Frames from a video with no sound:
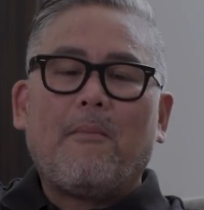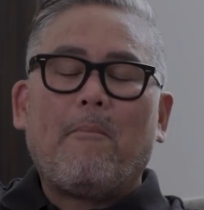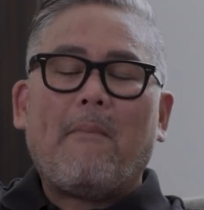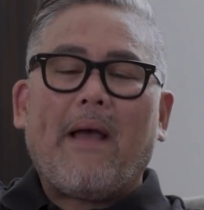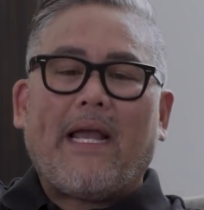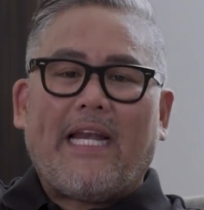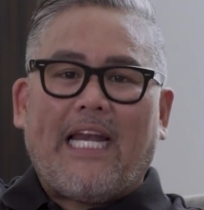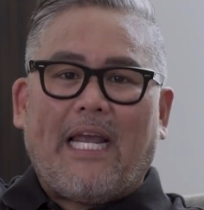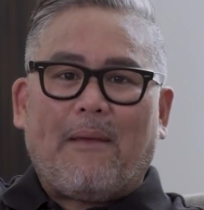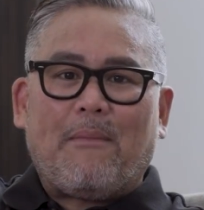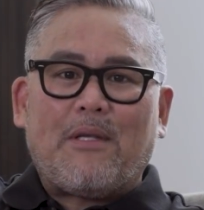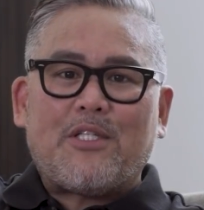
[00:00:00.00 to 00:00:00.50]

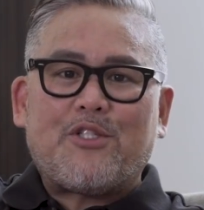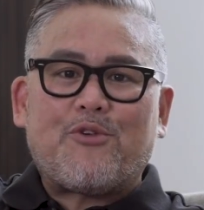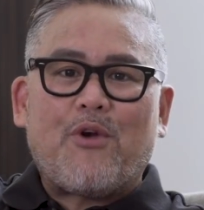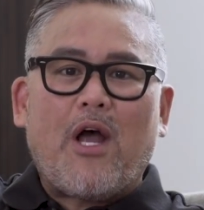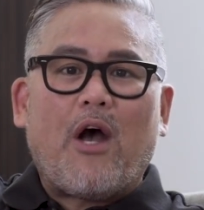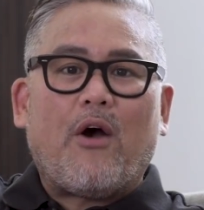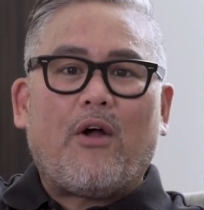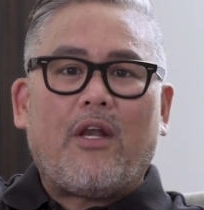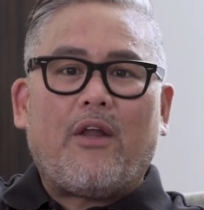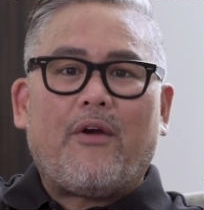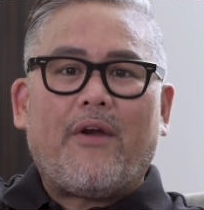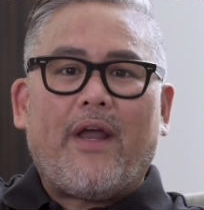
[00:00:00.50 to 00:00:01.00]
My name is
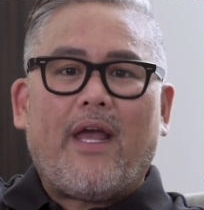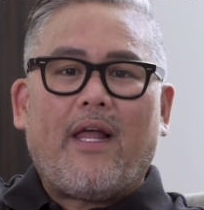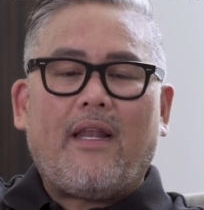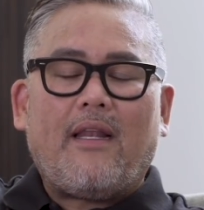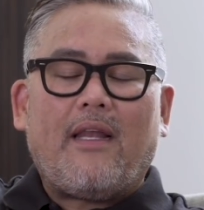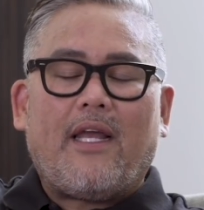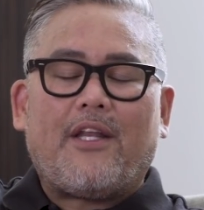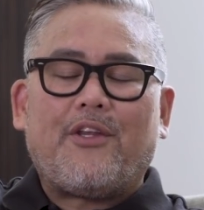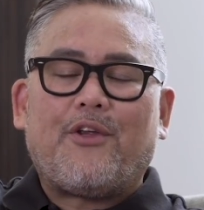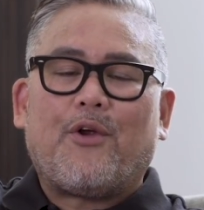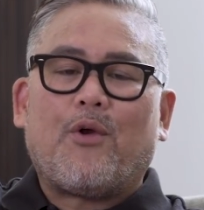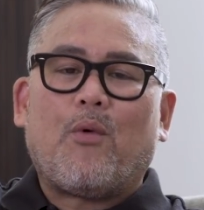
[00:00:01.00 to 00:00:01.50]
Rajo Laurel,
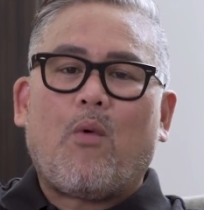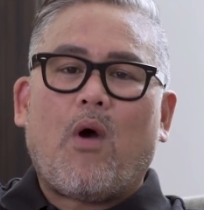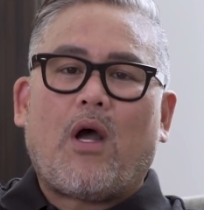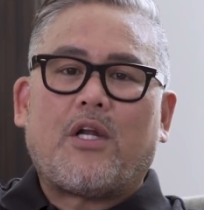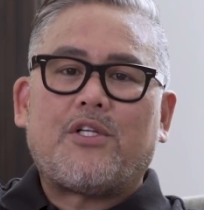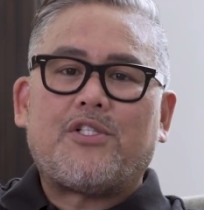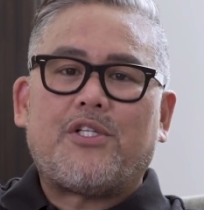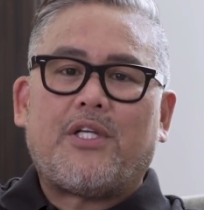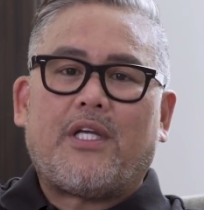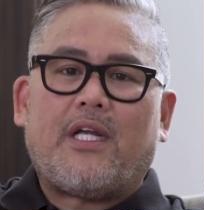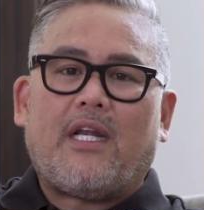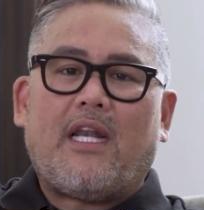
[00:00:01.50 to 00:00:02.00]
and you're
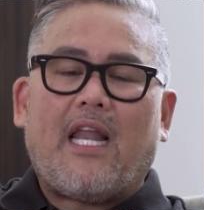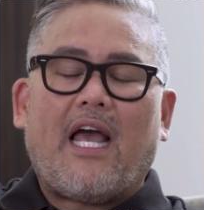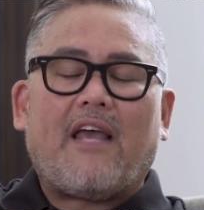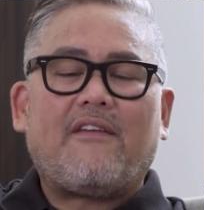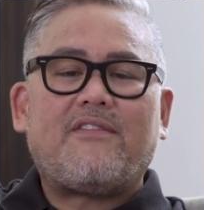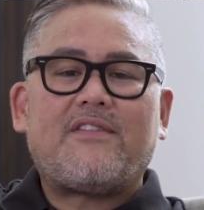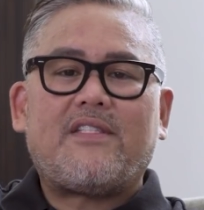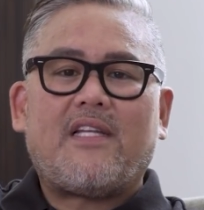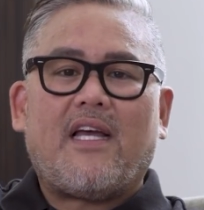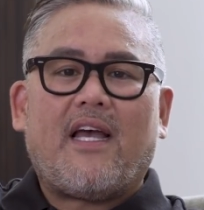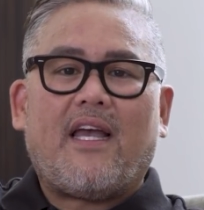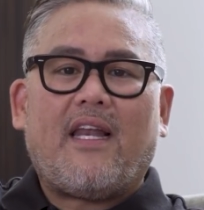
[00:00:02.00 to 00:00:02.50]
watching
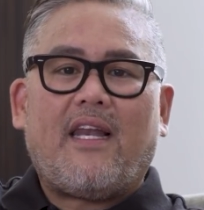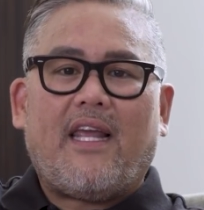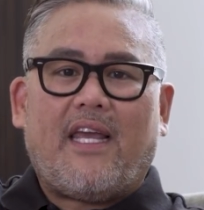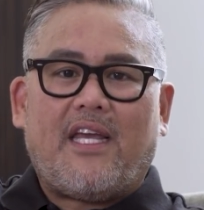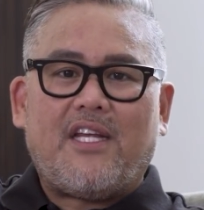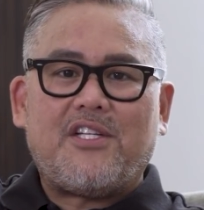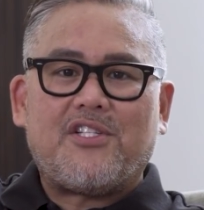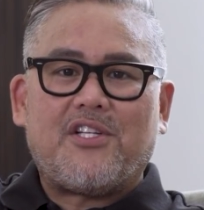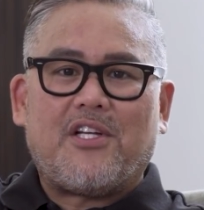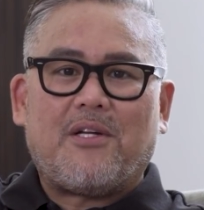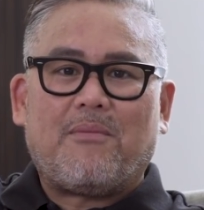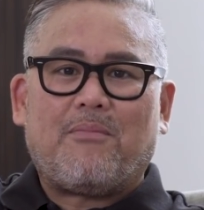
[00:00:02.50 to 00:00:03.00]
Lifestyle
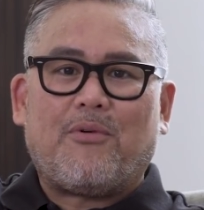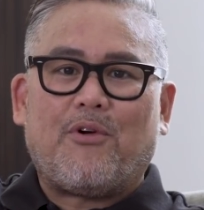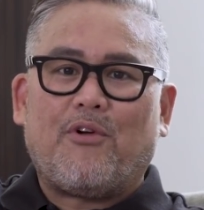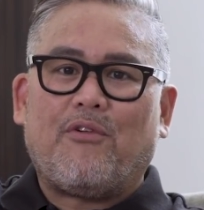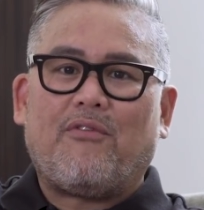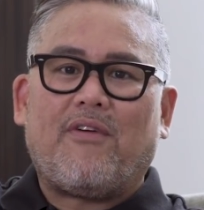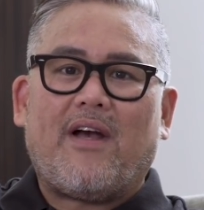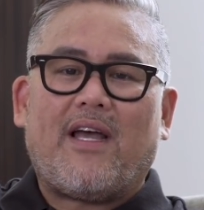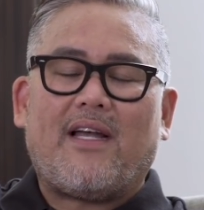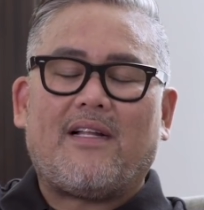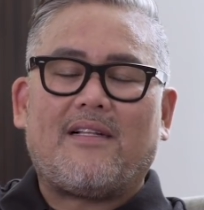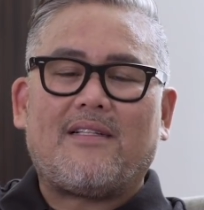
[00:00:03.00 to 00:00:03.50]
Asia
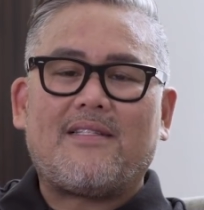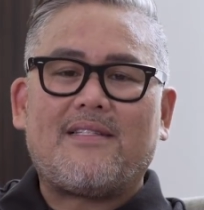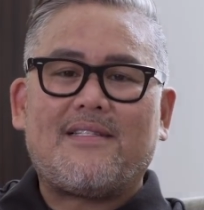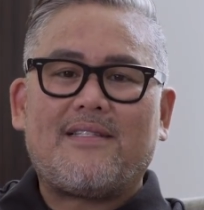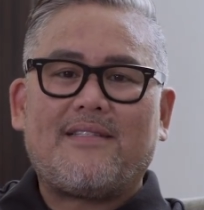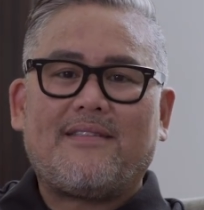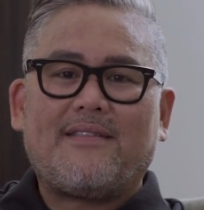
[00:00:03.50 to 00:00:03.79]
Profiles.